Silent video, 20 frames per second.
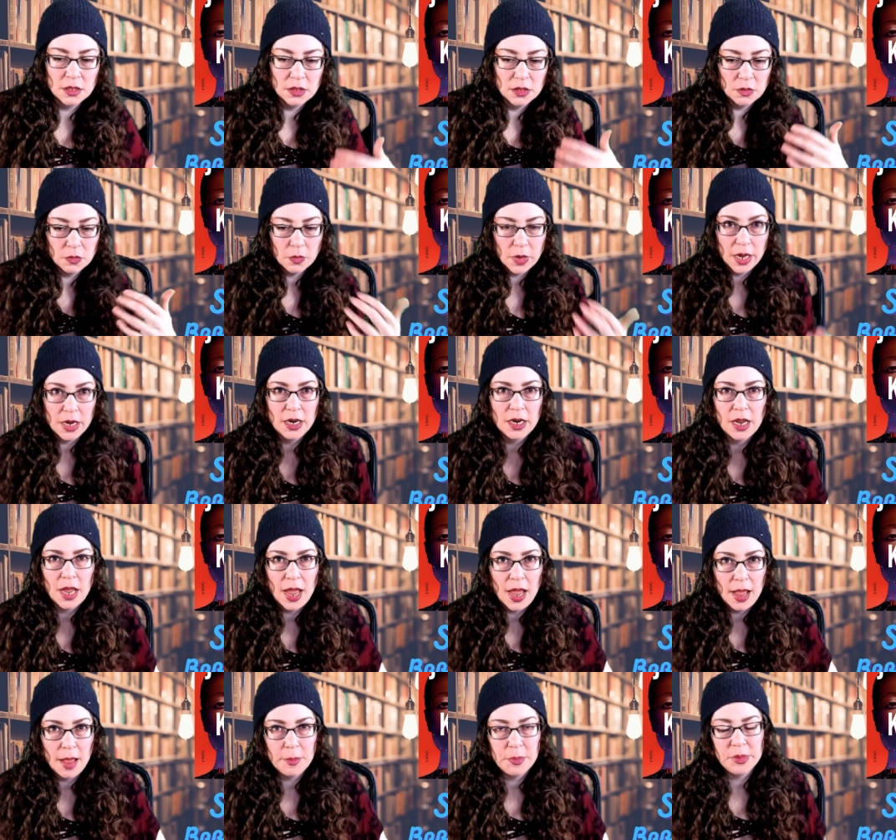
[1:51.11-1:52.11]
the wedding
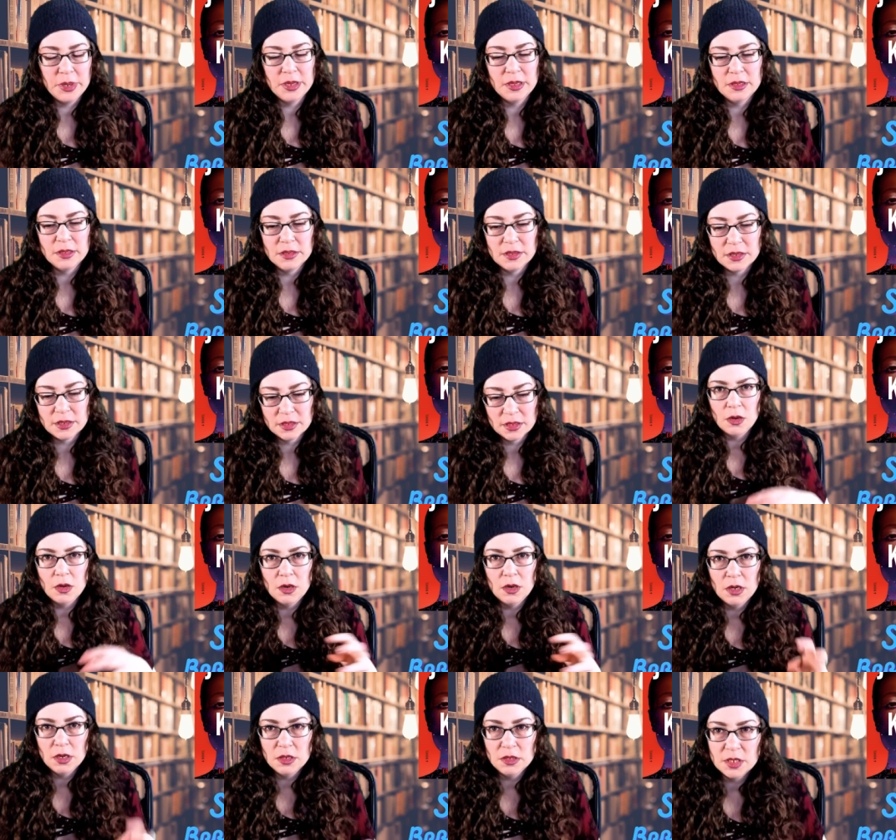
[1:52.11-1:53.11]
happens.
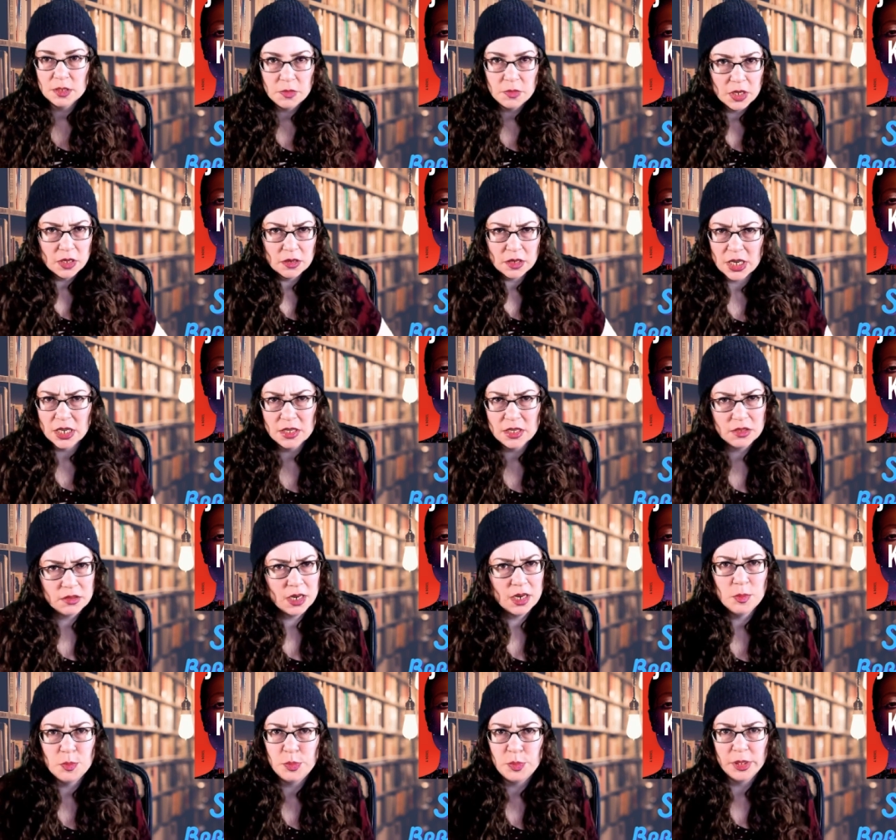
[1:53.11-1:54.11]
Her and some other kids are
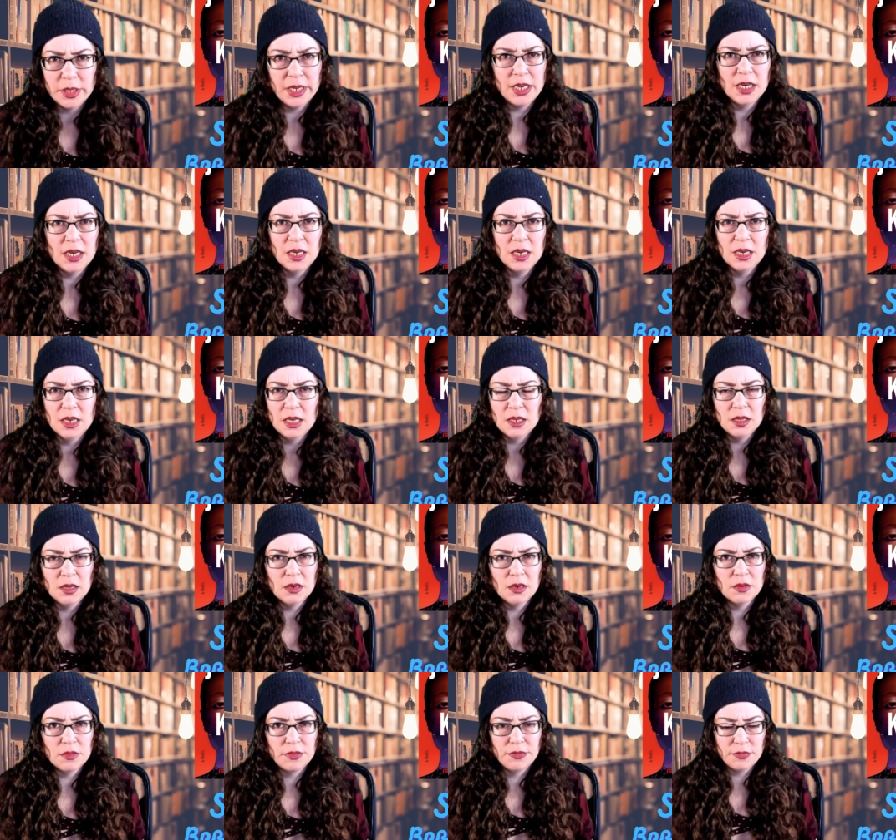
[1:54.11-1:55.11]
out playing and
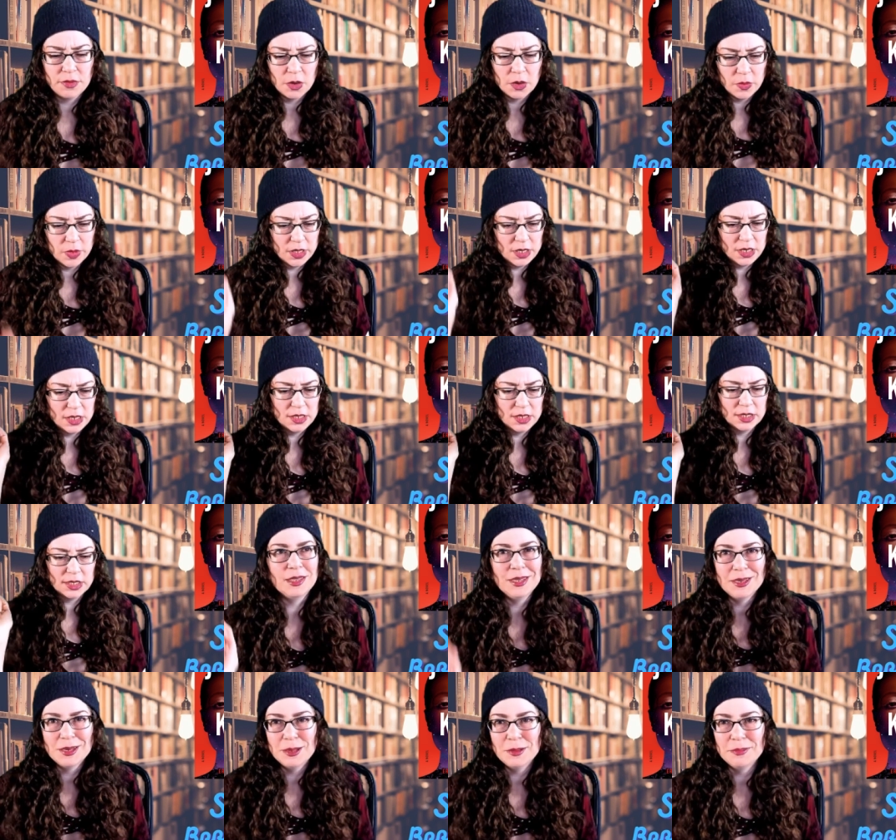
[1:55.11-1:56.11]
they're throwing these
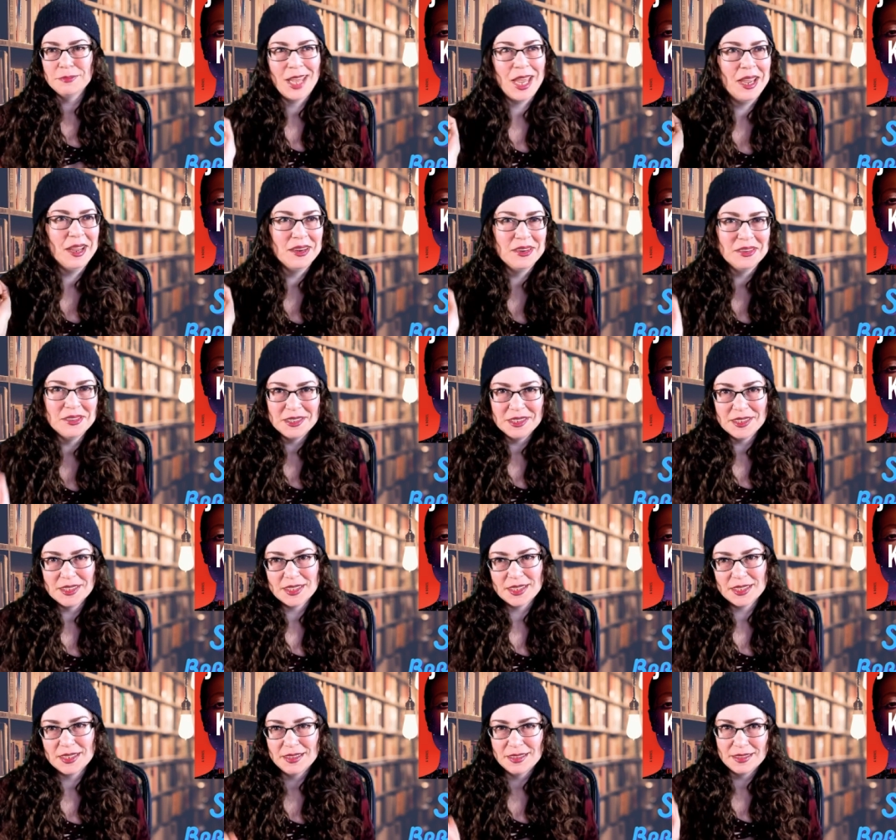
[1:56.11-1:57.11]
lit up
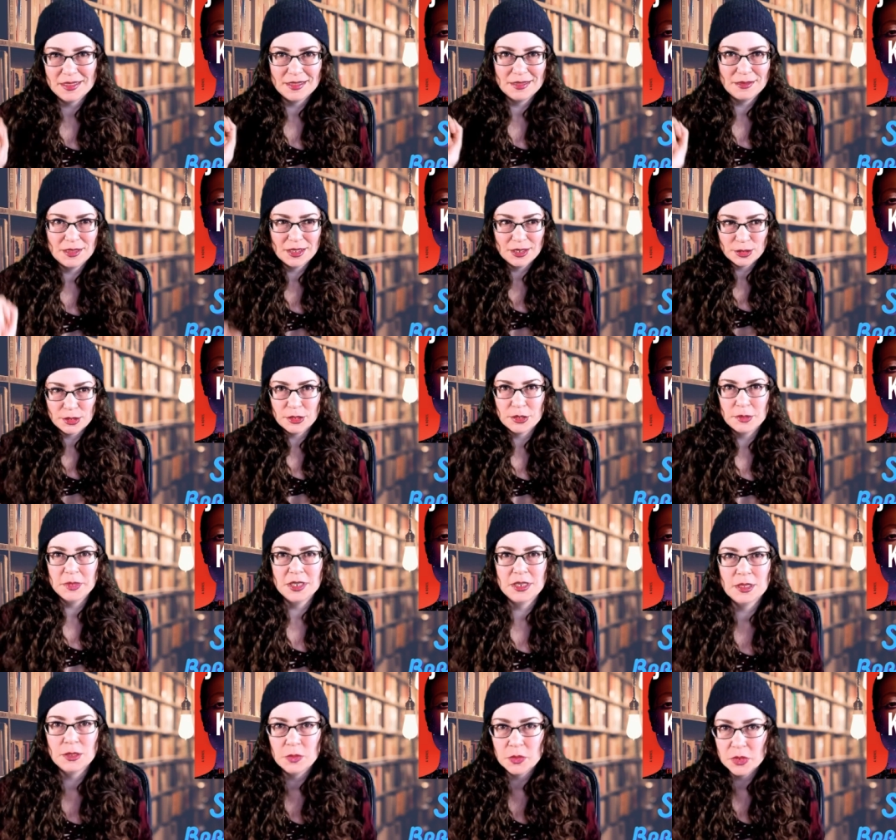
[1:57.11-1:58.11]
candles and throwing them
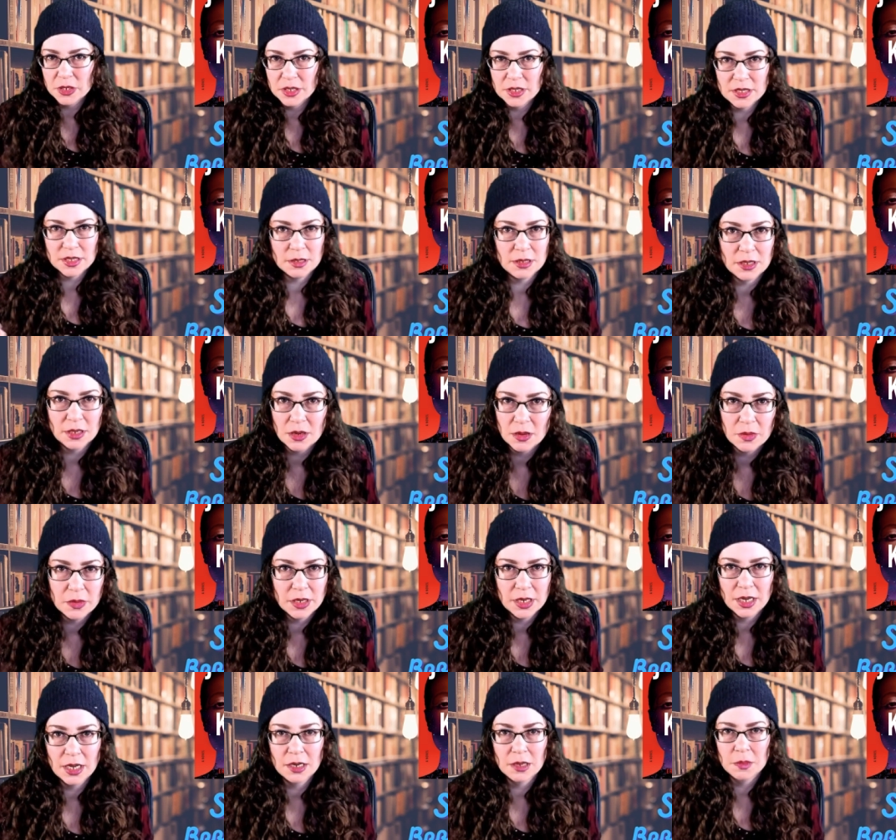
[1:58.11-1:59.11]
into the woods and going
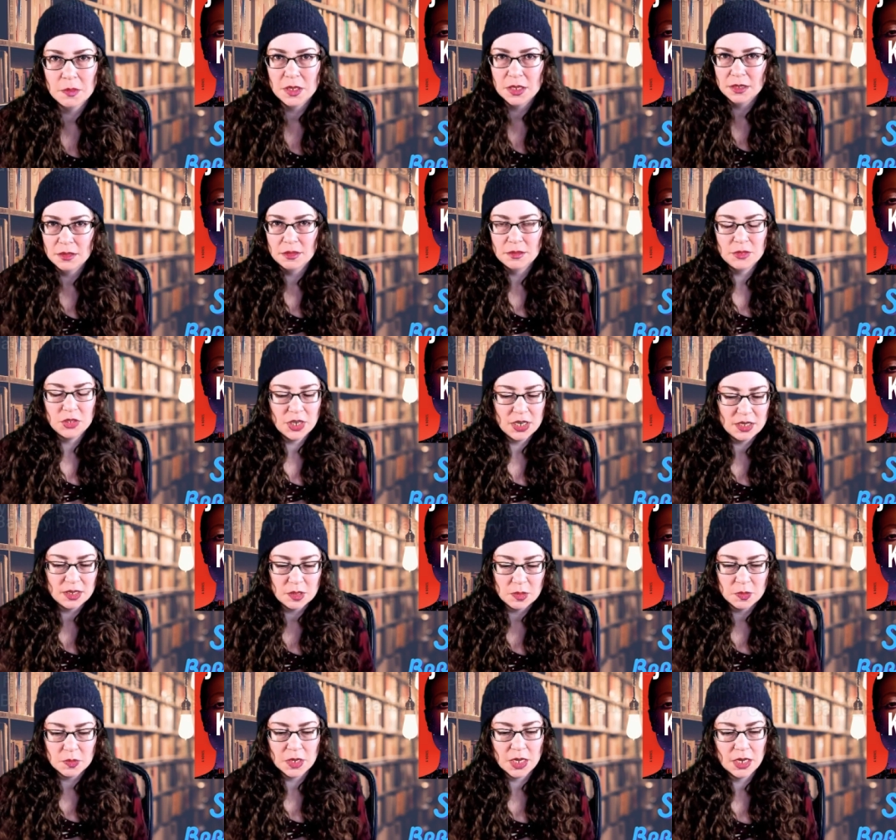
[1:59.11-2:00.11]
to get them and chasing
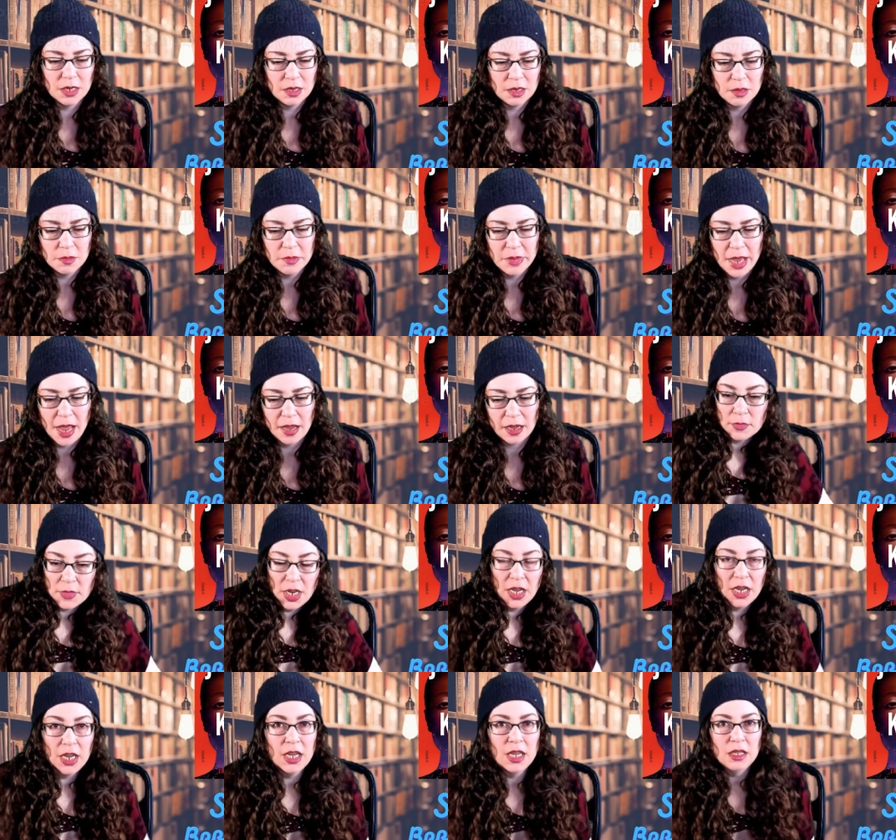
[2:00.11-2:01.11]
them and getting them back.
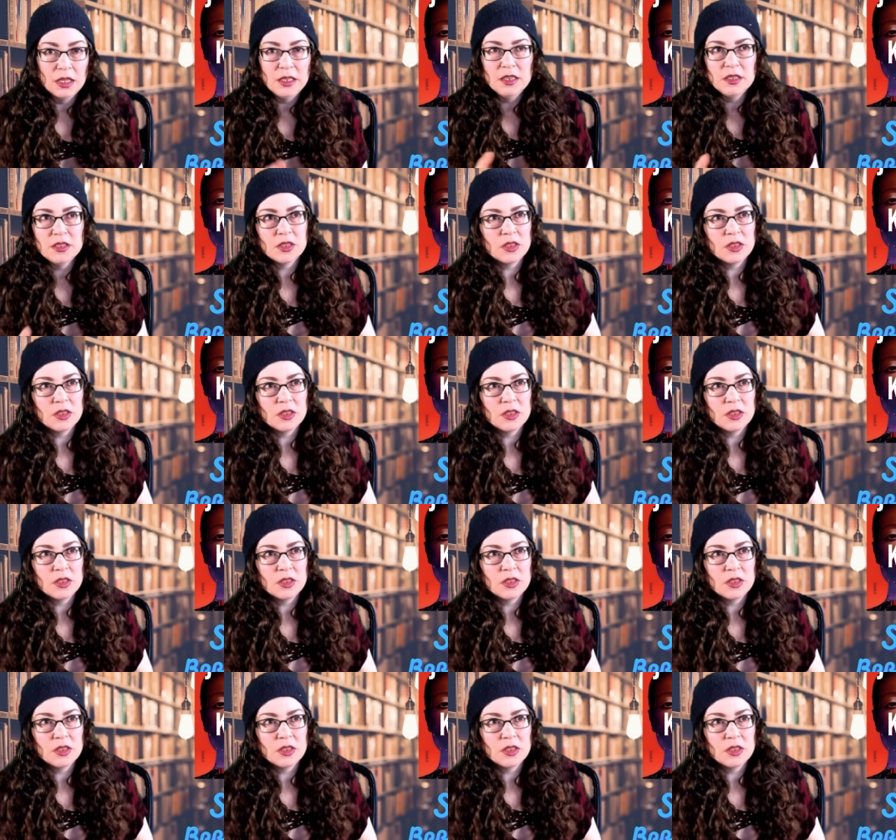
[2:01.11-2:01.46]
And Liz